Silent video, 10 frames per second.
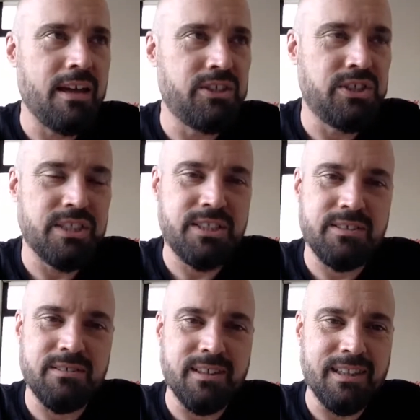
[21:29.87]

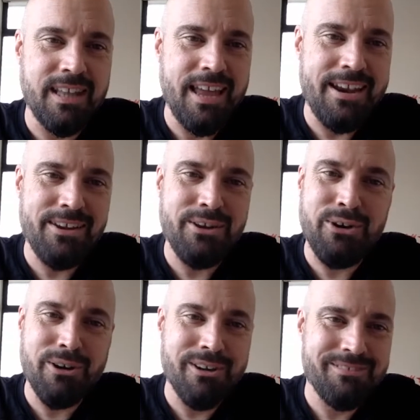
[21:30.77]
just let it
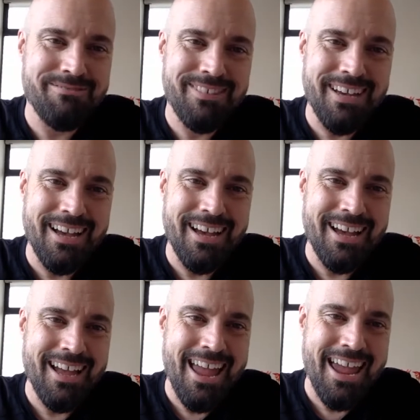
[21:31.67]
cook
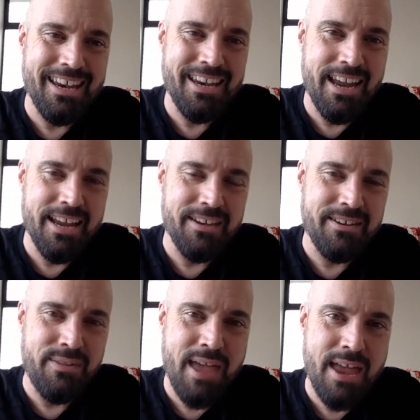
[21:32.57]
and
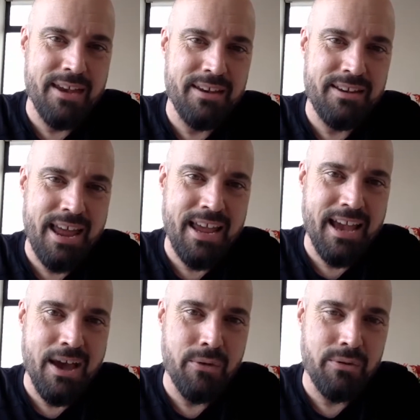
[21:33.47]
then take
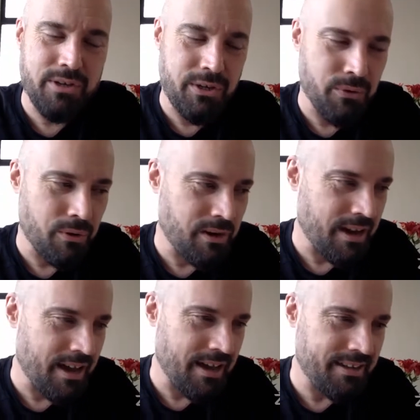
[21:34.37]
out your
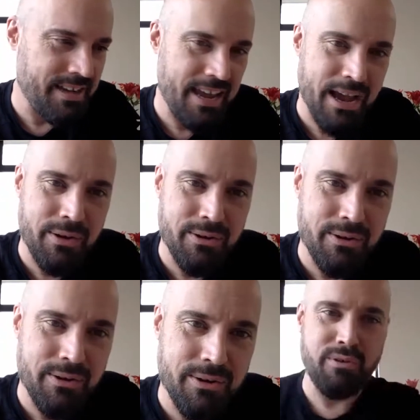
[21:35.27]

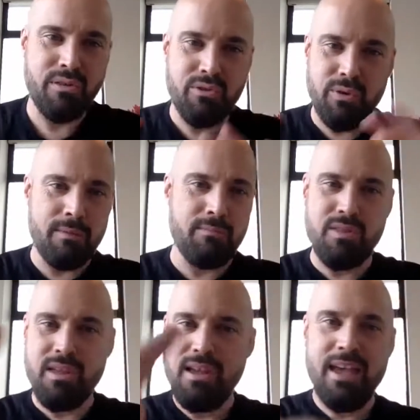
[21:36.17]
different
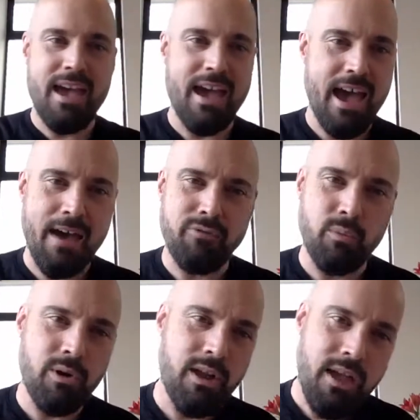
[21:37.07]
streams
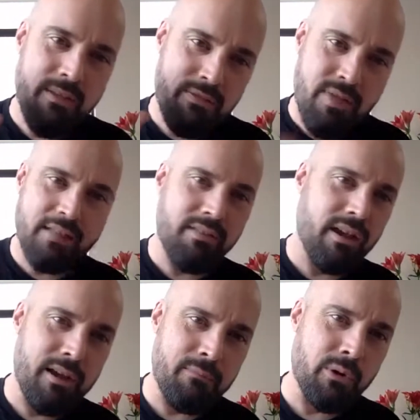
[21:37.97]
afterward. That's the
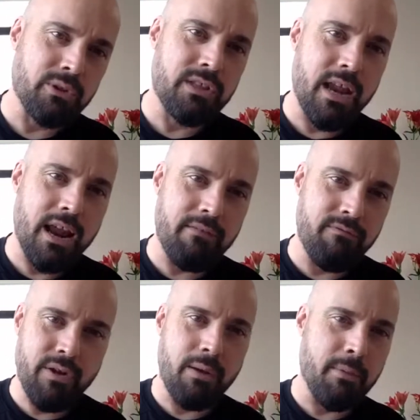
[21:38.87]
kind of approach that I
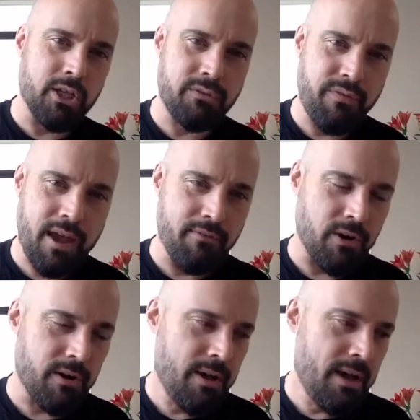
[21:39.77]
very much
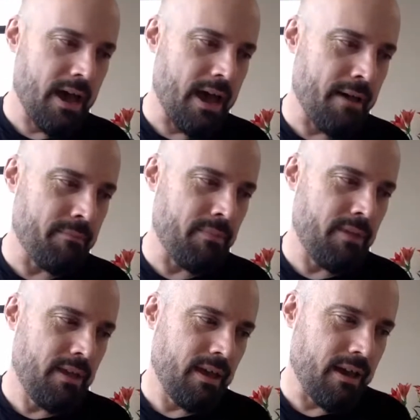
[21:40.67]
favor.
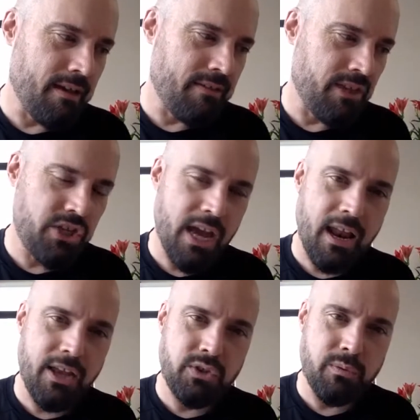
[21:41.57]
The
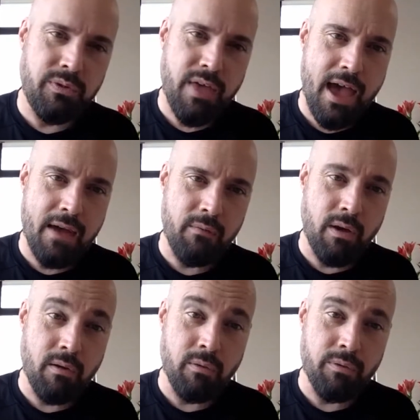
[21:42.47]
challenge with that,
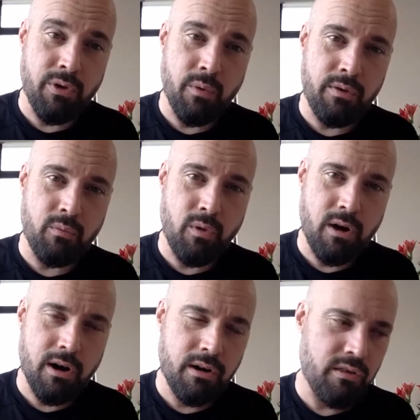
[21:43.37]
well, though it
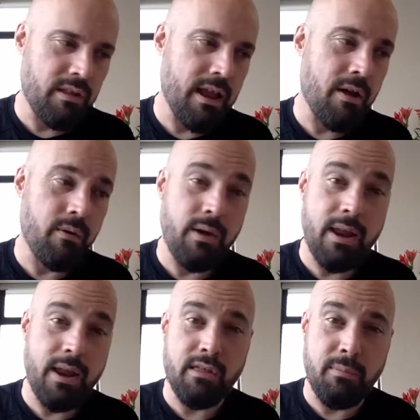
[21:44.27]
works, now
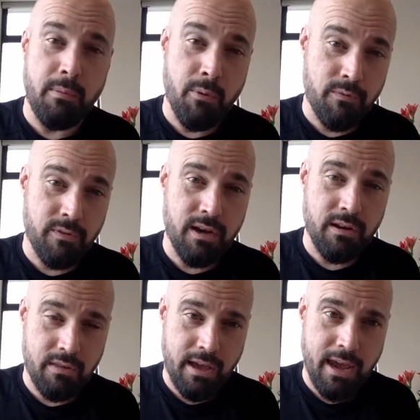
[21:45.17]
it has to be proven that
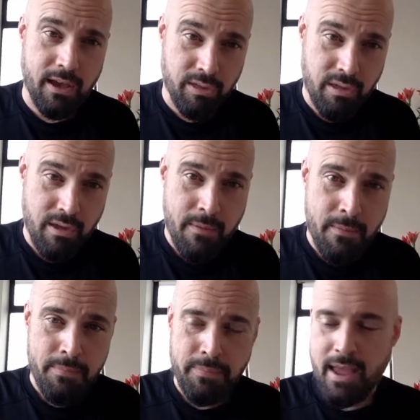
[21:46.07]
it scales.
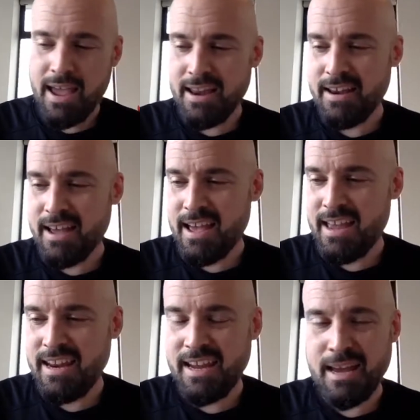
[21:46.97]
And
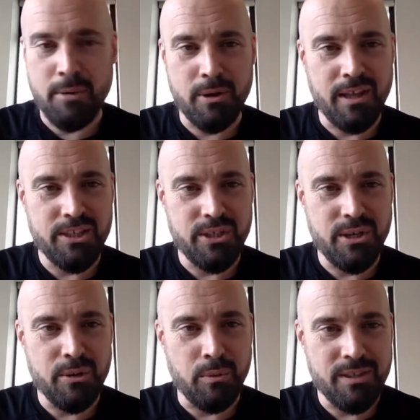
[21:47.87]
any chemical
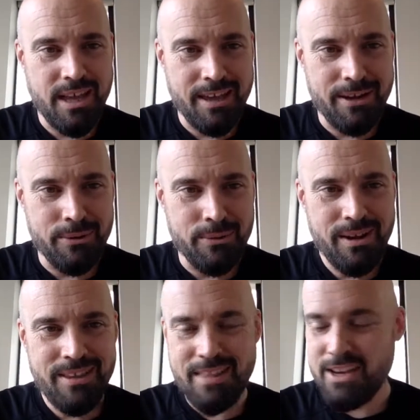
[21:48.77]
engineer will tell you
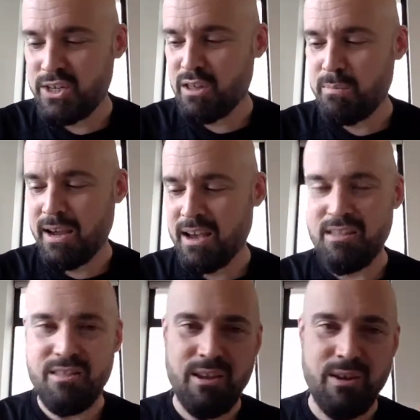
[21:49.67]
that just
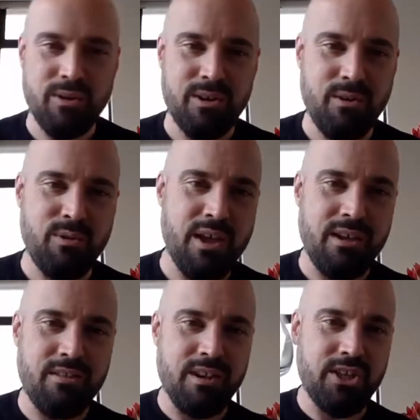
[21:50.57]
because you can do
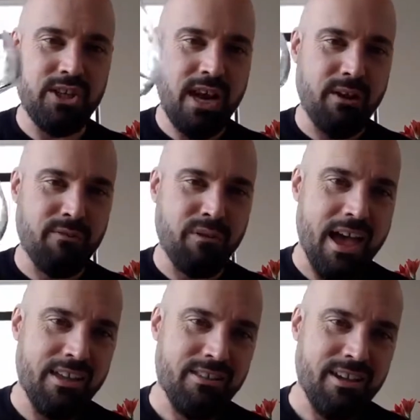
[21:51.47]
things in a shaker
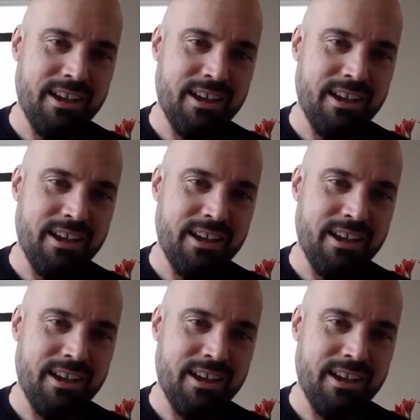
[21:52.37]
flask